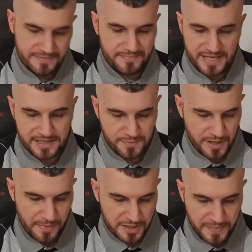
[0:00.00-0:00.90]
He's
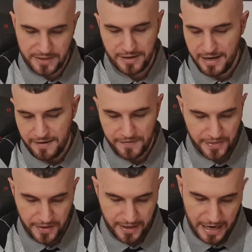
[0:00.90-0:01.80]
pretty much better at
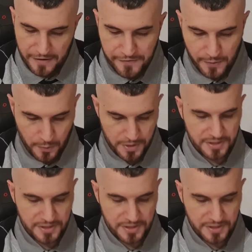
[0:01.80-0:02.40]
everything everywhere.